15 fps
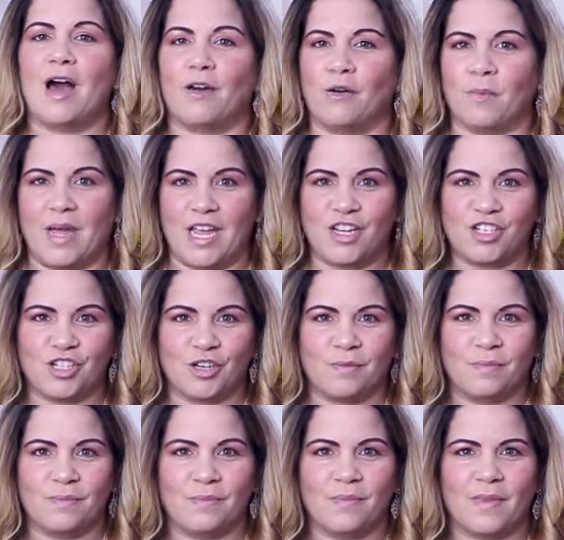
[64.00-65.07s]

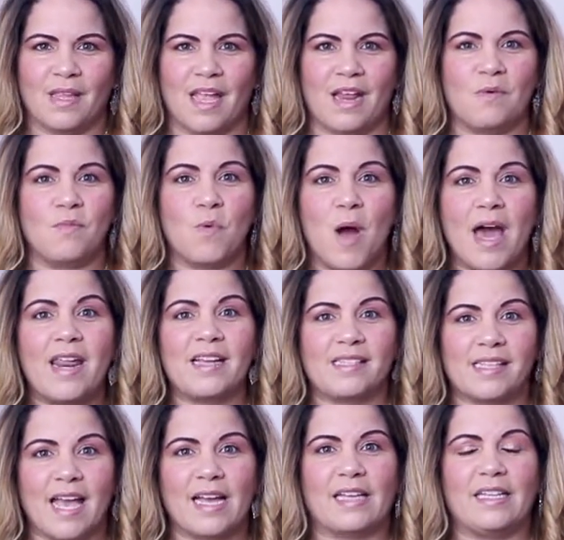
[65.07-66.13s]
automation and what
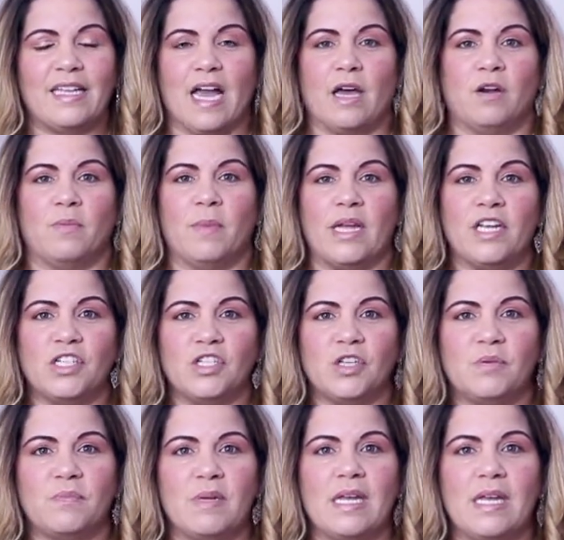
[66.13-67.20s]
exactly
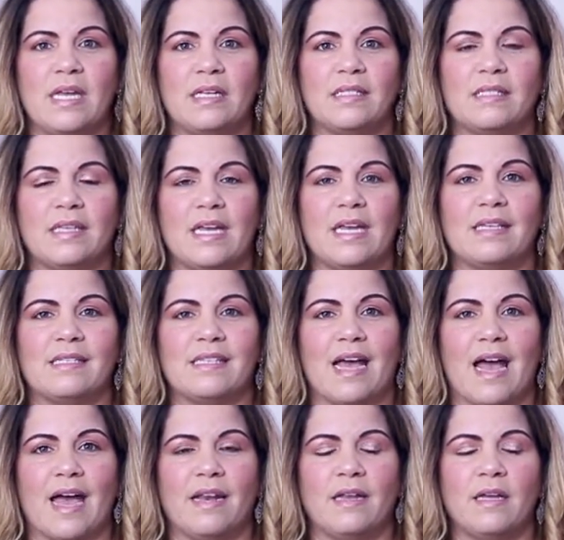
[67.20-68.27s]
automation means is
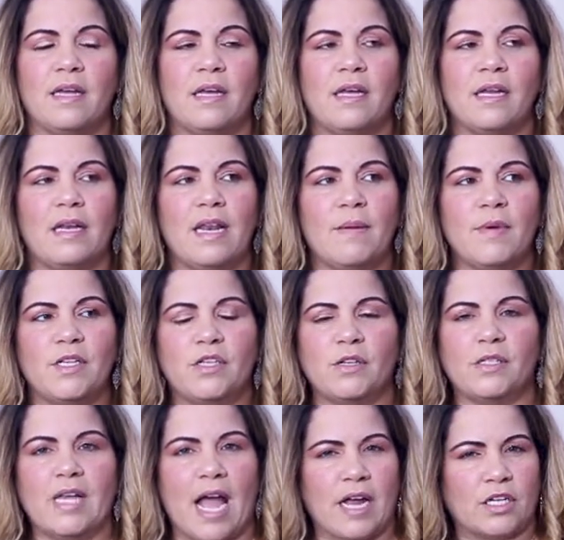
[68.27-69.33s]
that let me
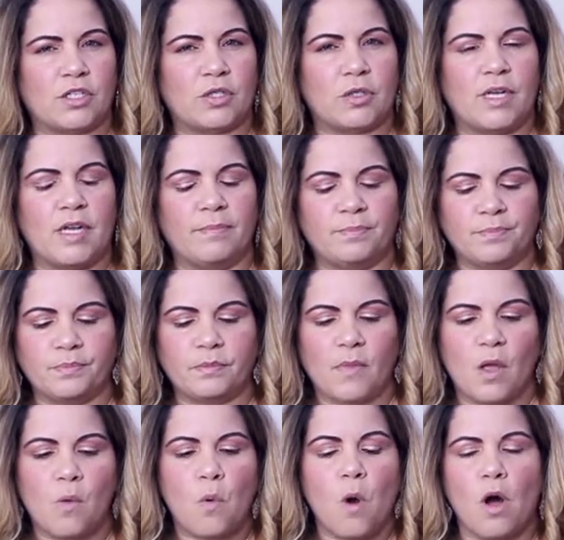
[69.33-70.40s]
just actually
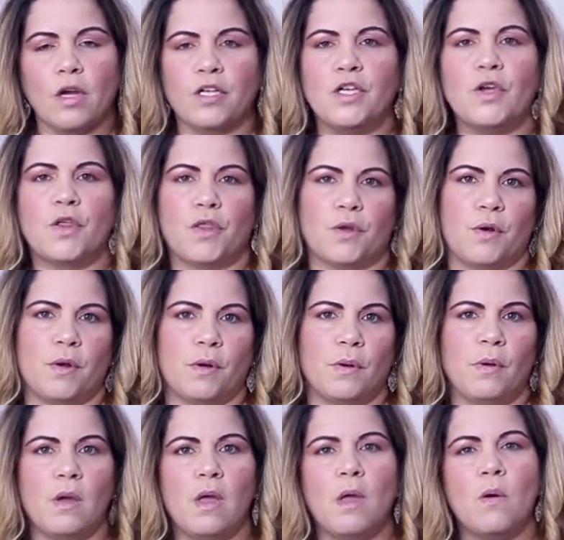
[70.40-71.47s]
walk you
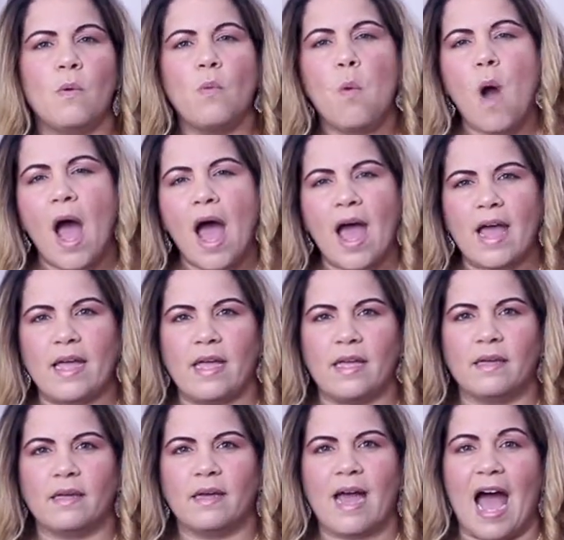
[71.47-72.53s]
through
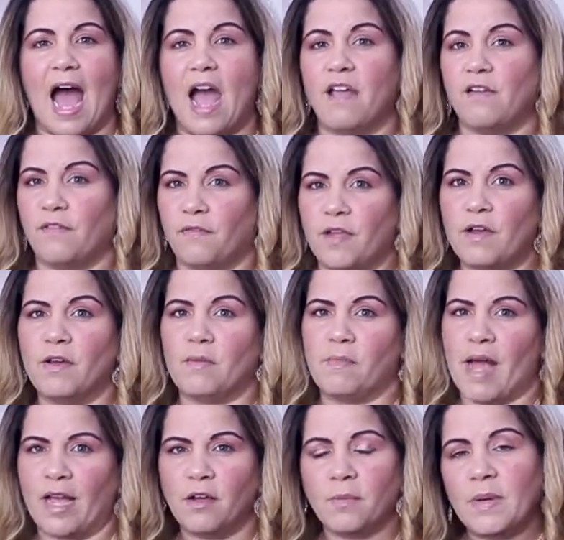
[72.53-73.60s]
why I feel, in
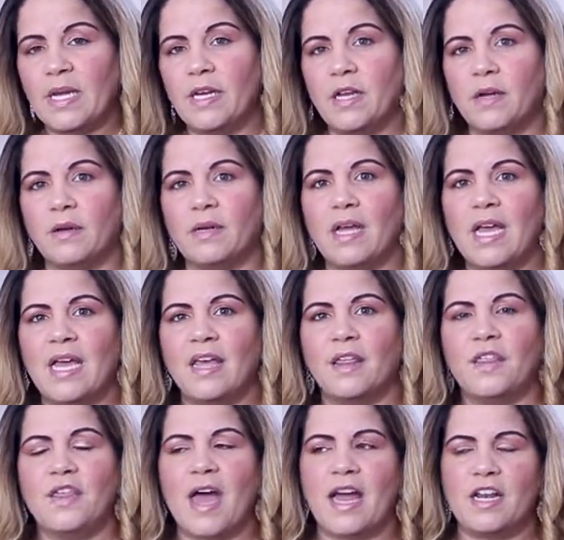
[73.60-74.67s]
my opinion,
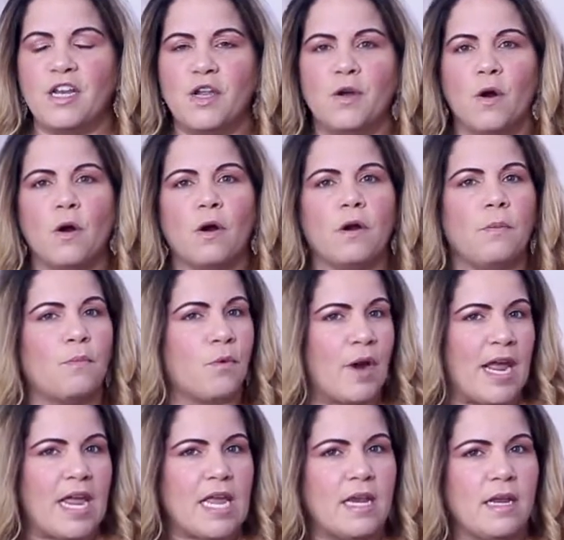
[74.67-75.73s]
that your
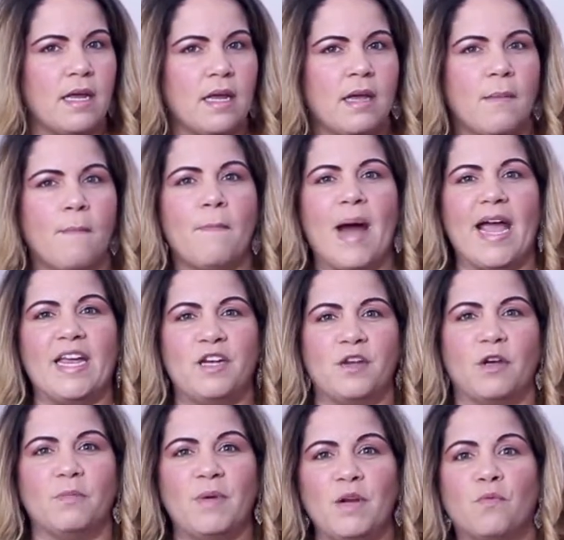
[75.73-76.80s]
brain might
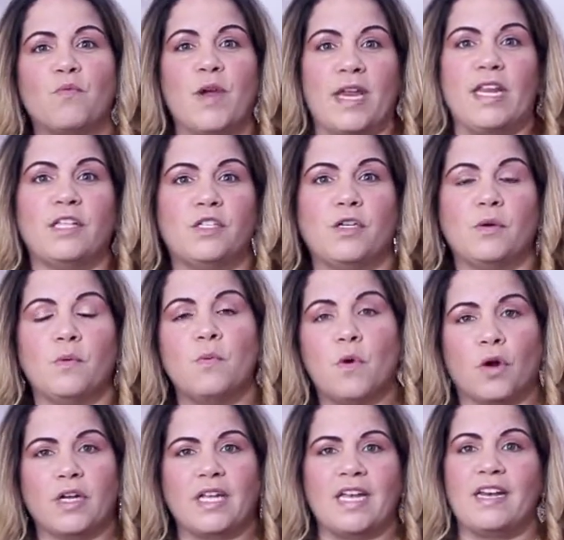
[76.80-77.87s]
not be ready to
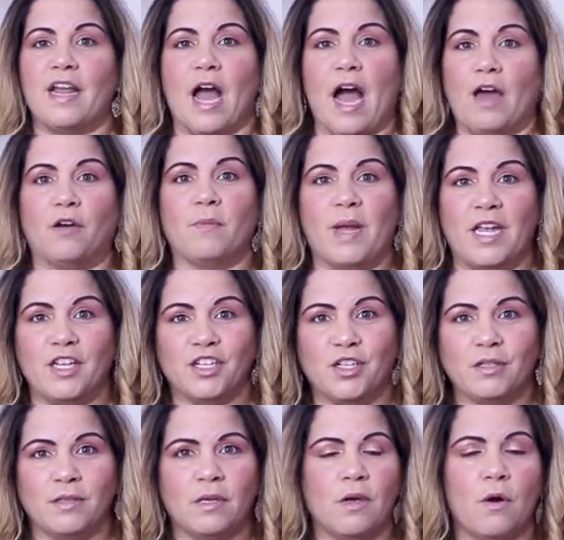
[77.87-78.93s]
work in
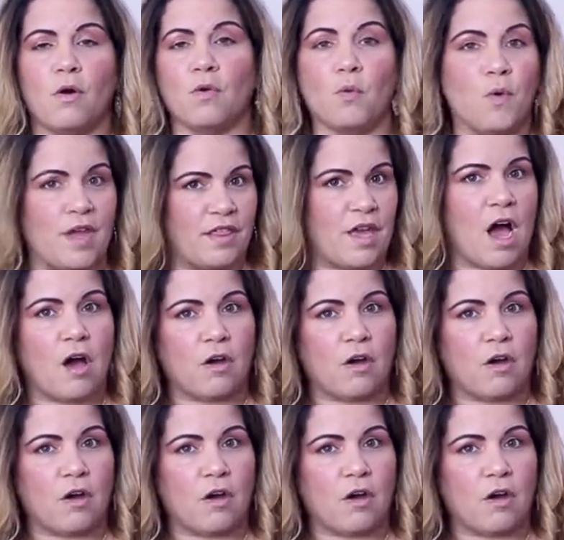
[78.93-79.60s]
automation or with